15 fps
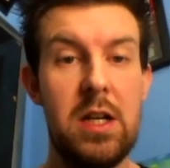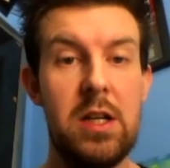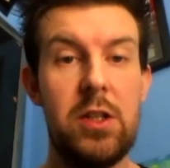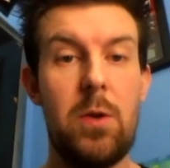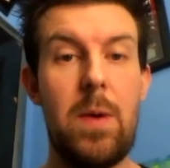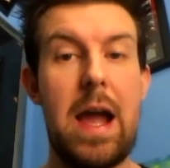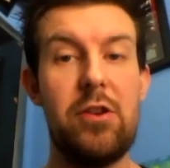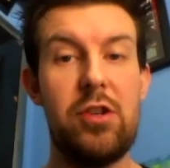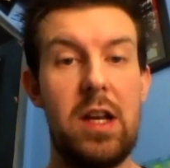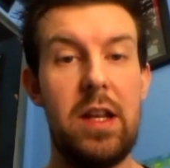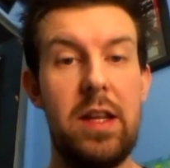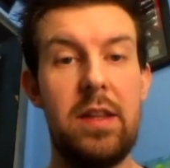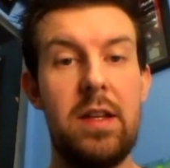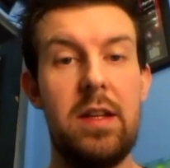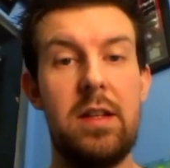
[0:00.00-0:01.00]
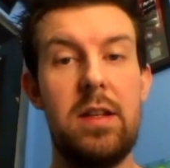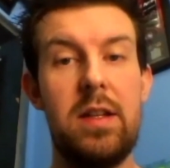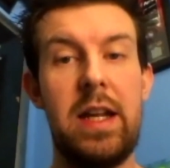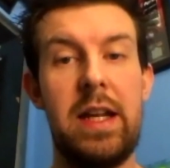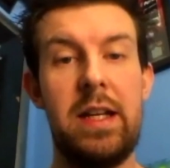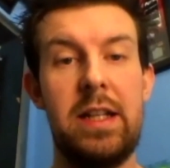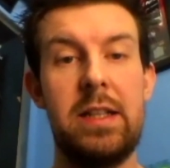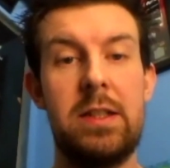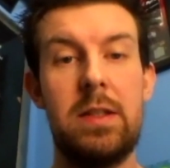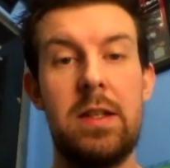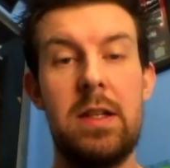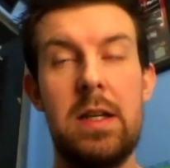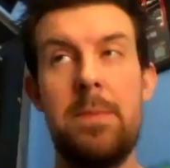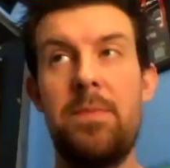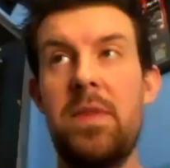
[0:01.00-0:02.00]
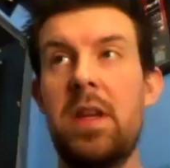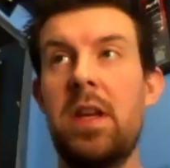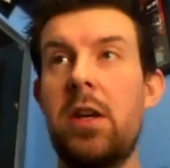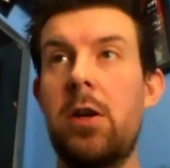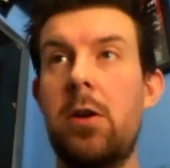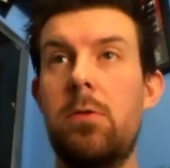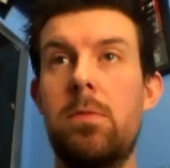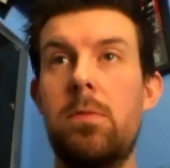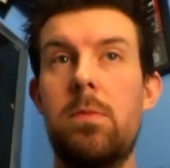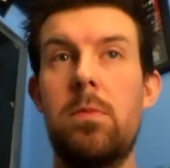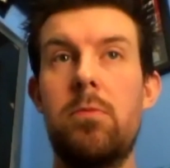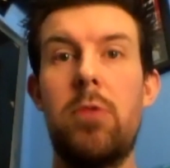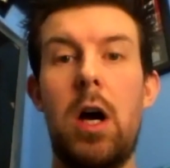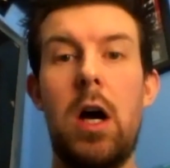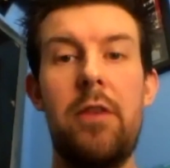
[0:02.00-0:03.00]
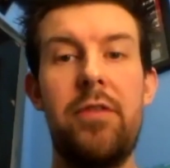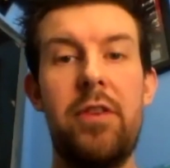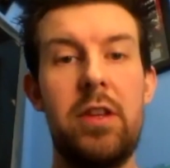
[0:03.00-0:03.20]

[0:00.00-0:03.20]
So actually that it is, rather